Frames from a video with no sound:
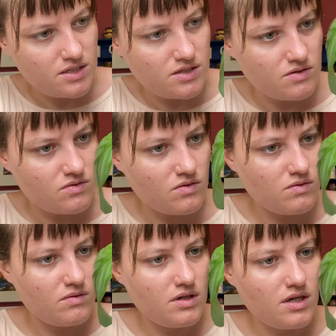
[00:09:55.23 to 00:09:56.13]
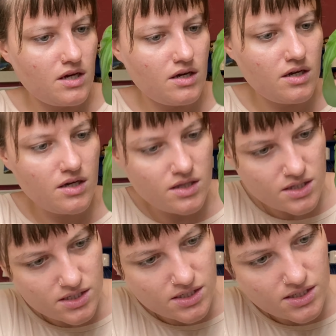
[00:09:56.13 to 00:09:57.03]
So yeah,
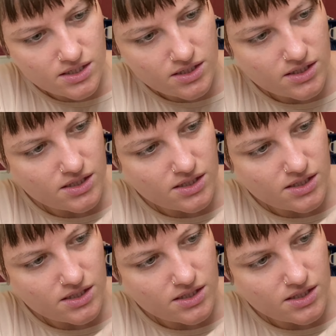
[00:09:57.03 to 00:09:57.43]
this is